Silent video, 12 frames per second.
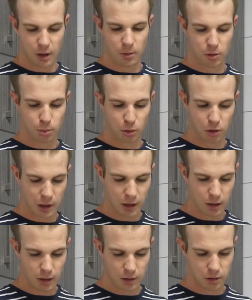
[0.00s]
grams of protein
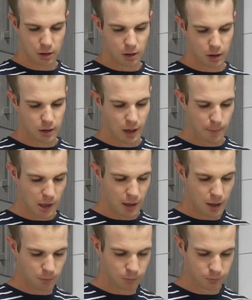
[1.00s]
in it. So I'm going to tap
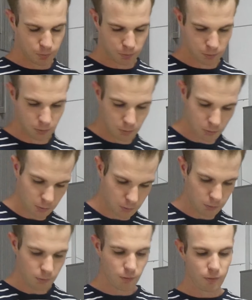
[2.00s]
that in.
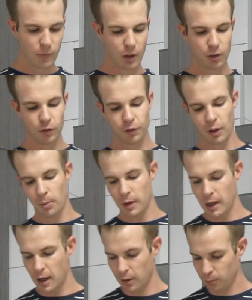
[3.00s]
From
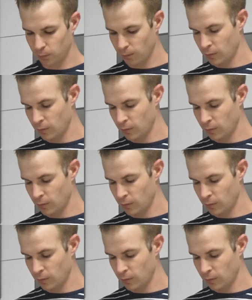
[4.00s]
there,